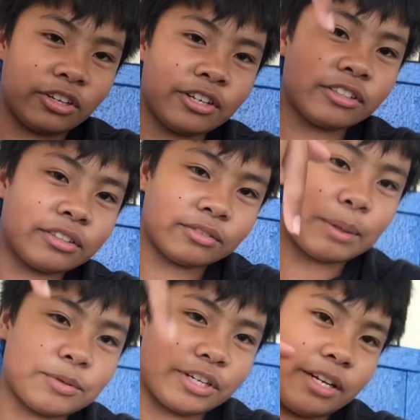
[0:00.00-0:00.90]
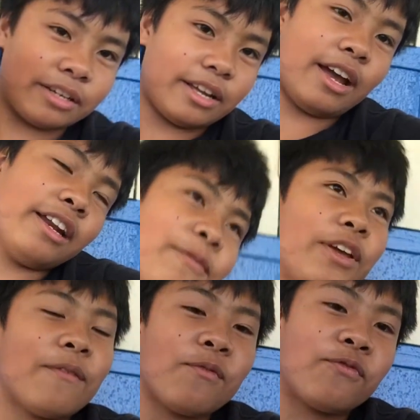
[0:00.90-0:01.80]
They're in the description. And if
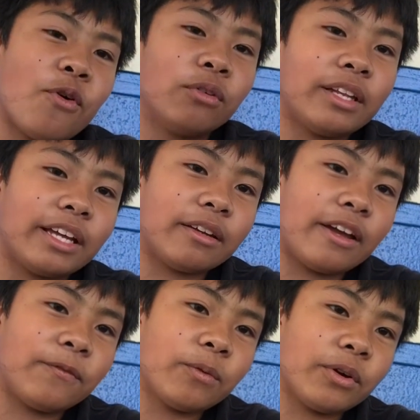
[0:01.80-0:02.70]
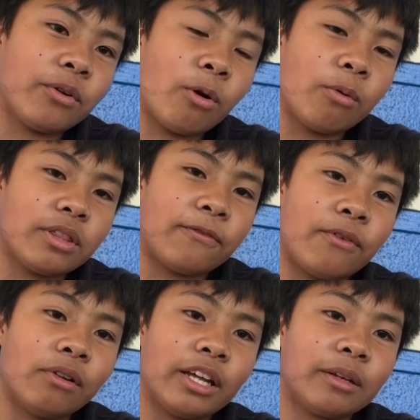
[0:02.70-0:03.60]
you have a phone, like if you record with a
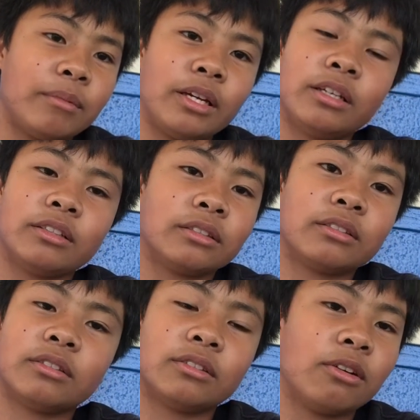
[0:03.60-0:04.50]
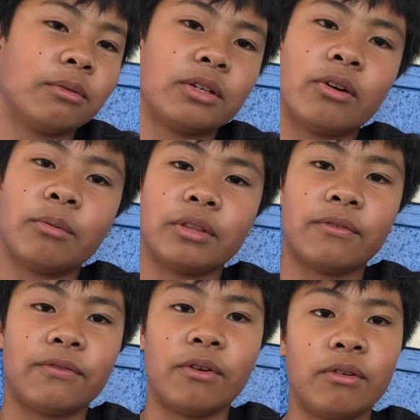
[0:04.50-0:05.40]
phone like me, just don't record with
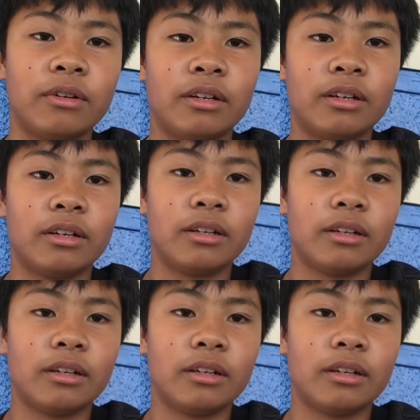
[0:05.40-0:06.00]
the phone.